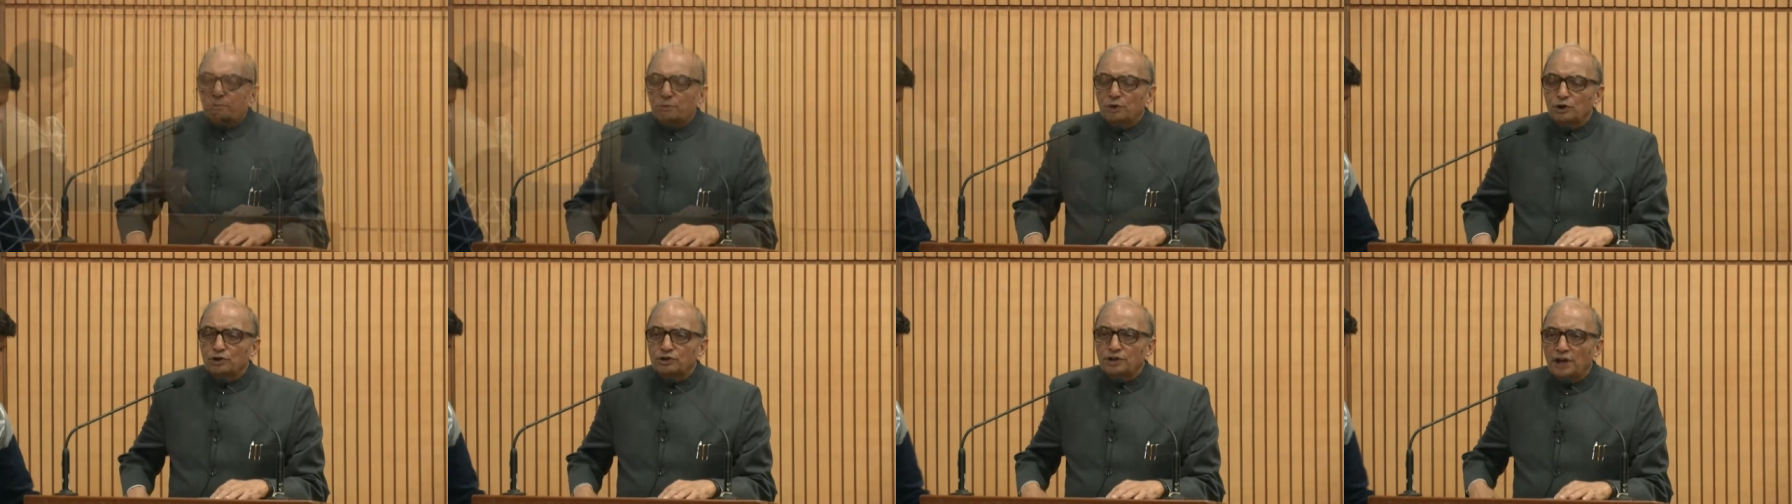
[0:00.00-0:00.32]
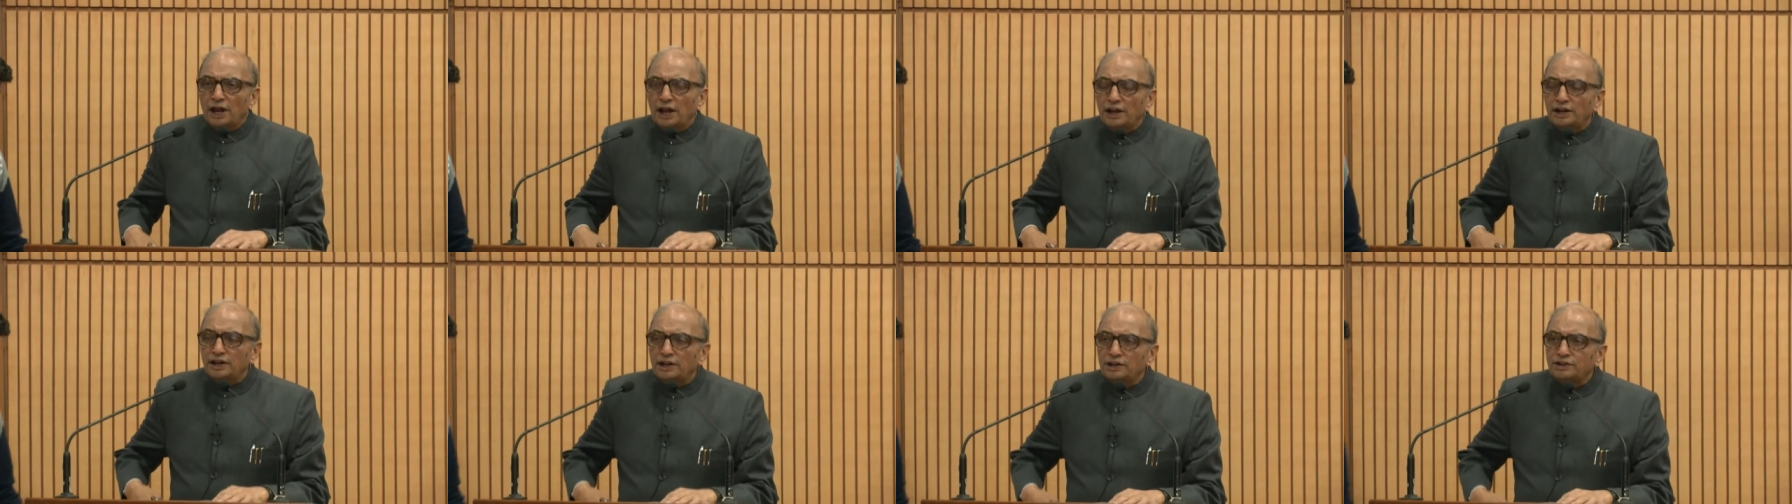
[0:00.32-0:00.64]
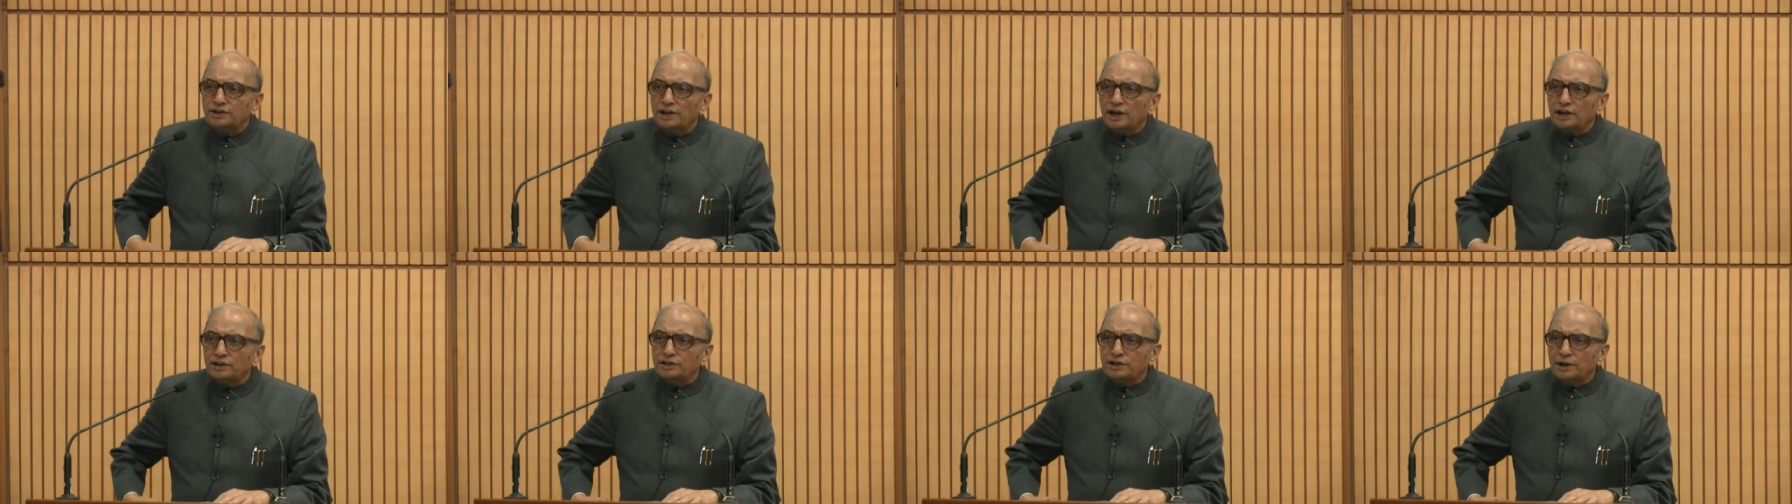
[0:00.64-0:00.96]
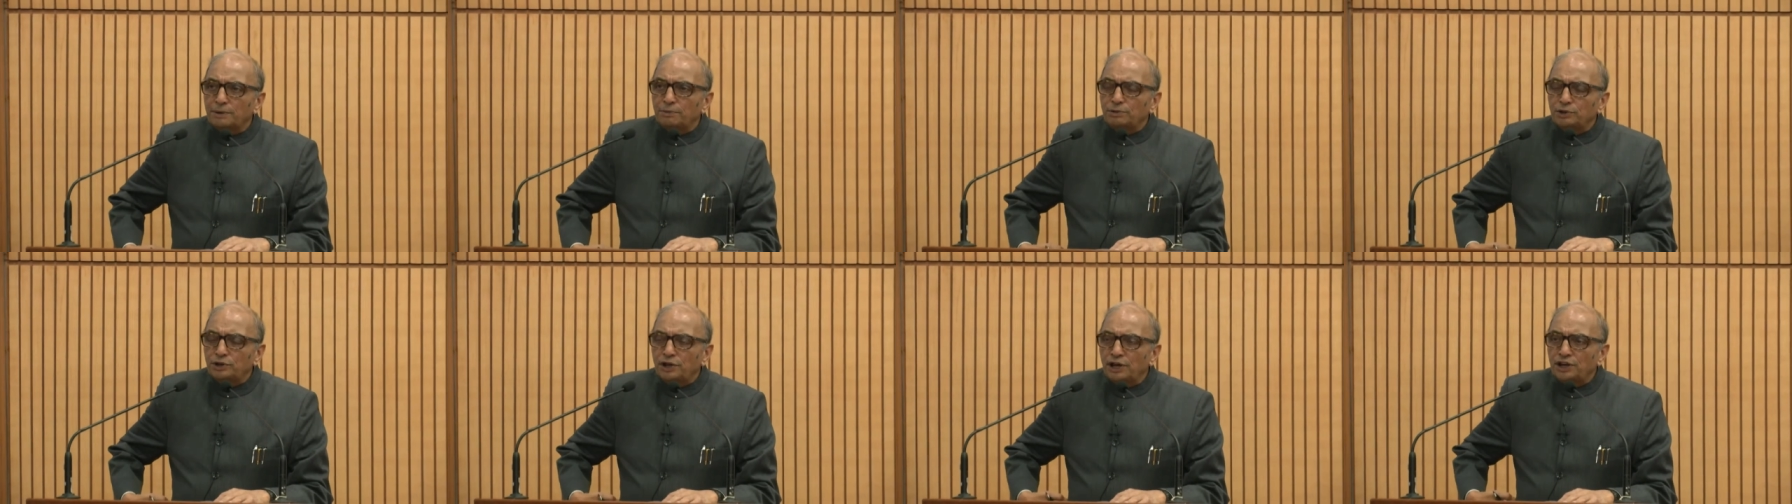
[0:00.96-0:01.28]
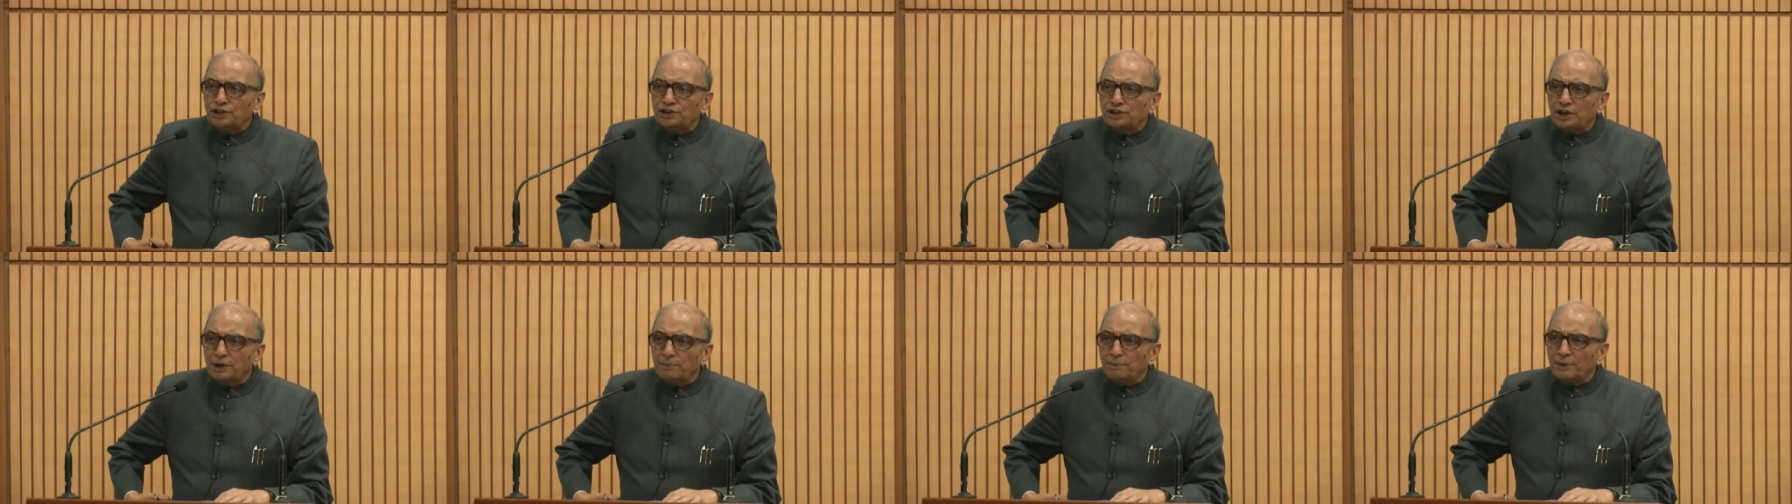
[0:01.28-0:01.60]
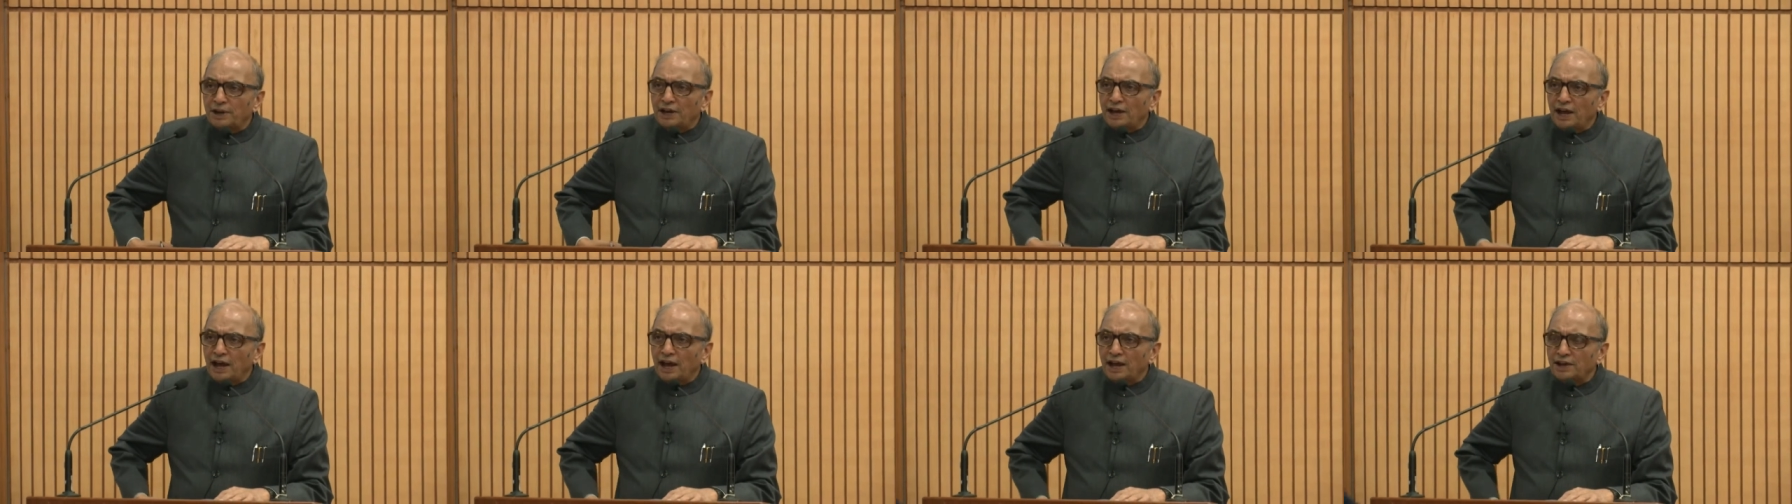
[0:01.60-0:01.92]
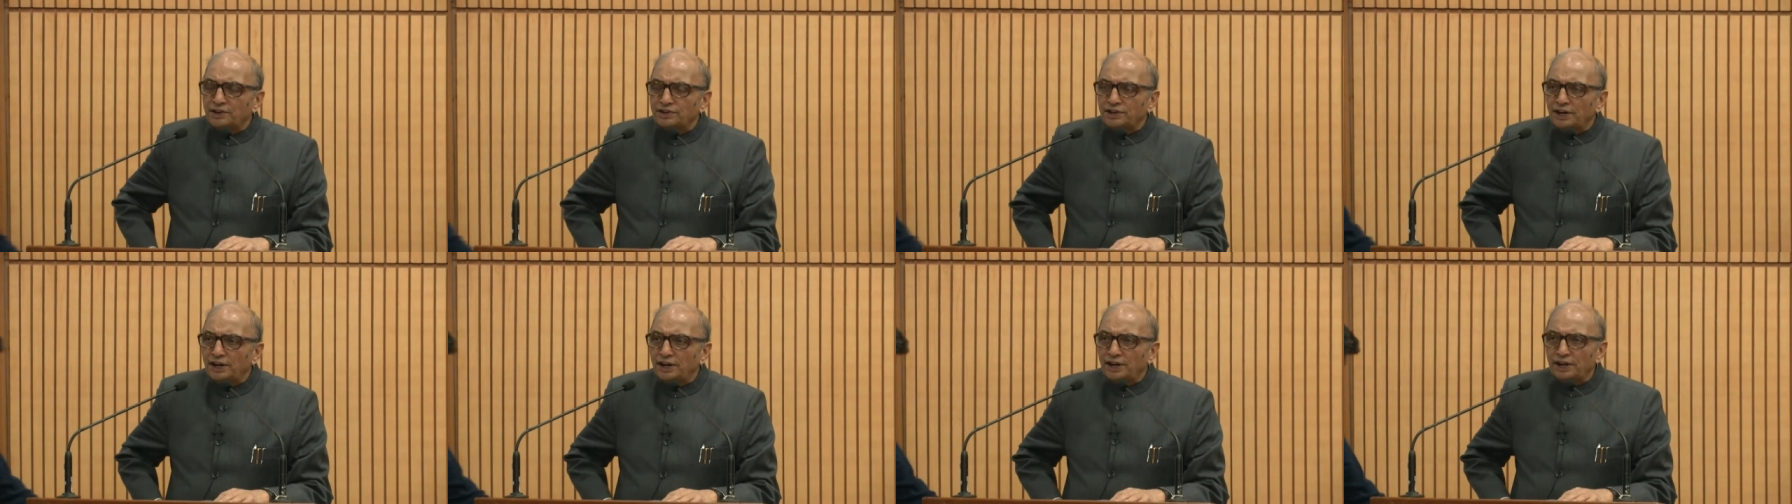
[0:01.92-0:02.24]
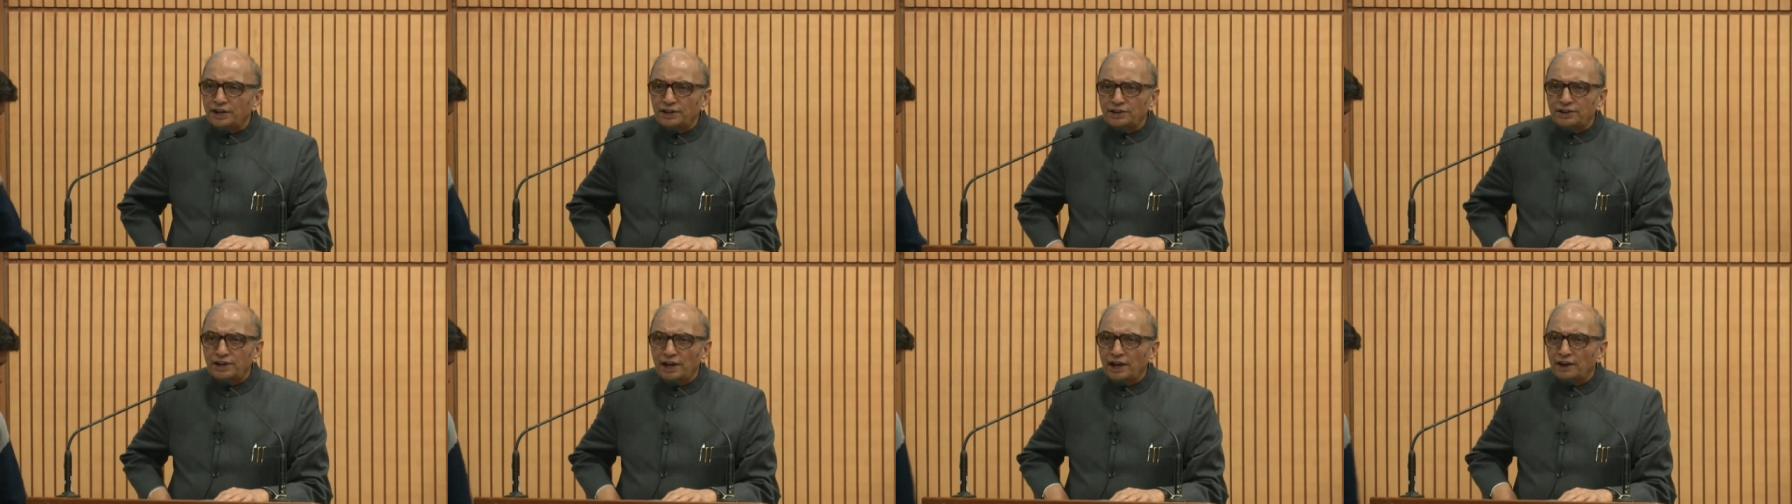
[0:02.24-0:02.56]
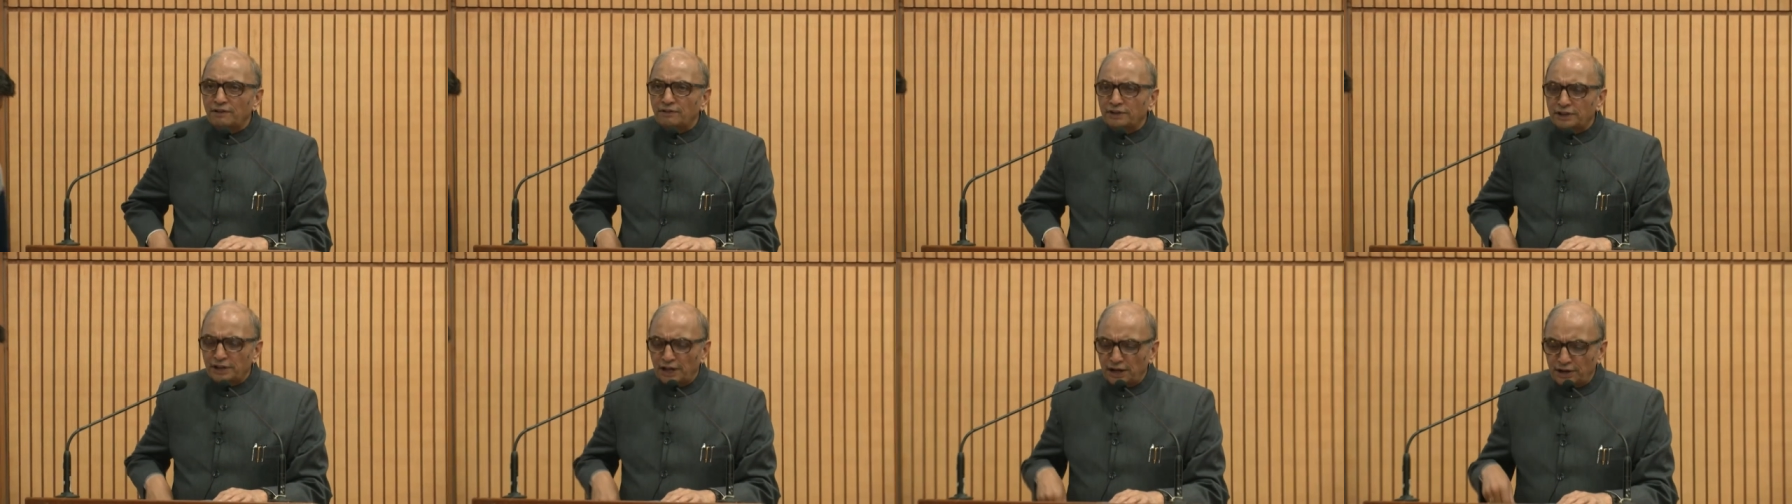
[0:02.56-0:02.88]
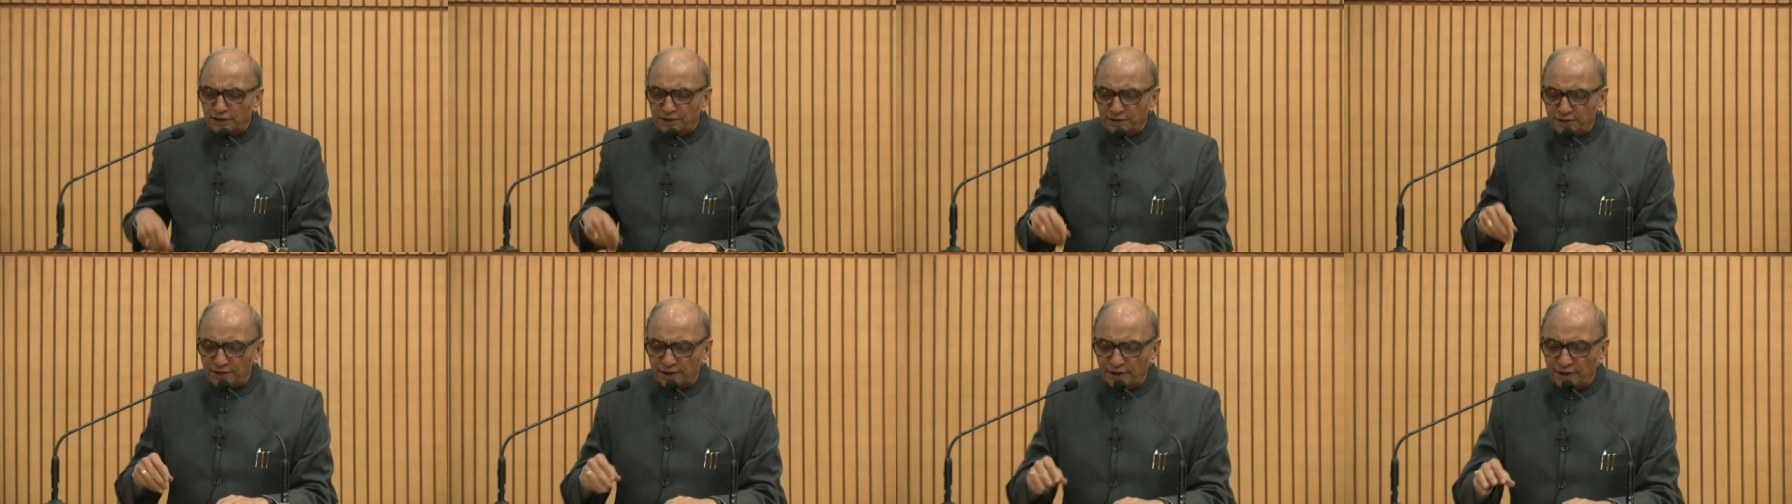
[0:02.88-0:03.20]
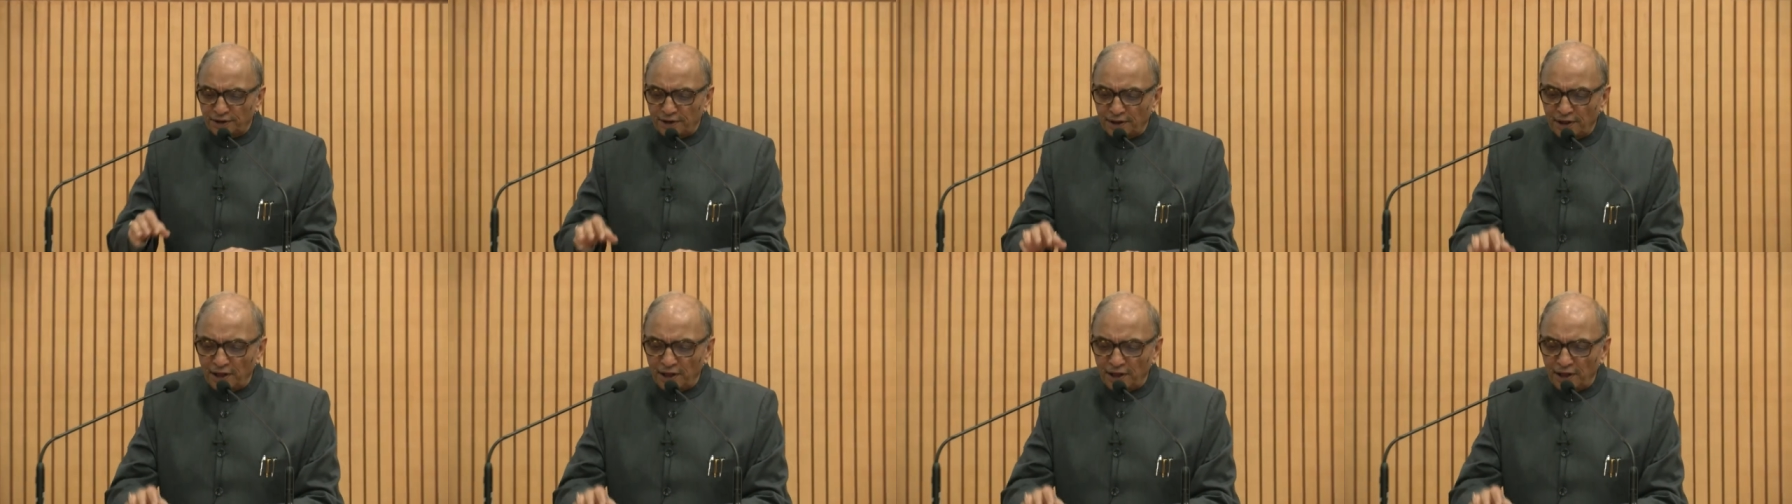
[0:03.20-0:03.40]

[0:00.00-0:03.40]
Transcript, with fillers: Professor Anil Sahasrabudhe, Chairman AICT, is here with us.